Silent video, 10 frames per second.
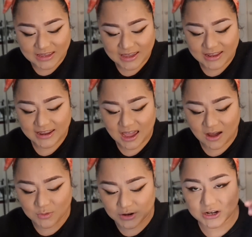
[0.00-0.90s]
And
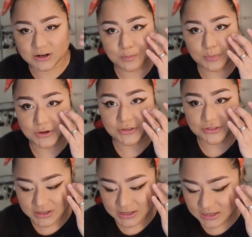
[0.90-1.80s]
now we're going to
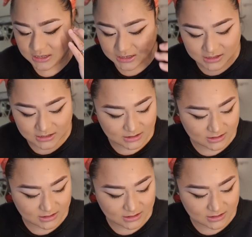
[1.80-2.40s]
put the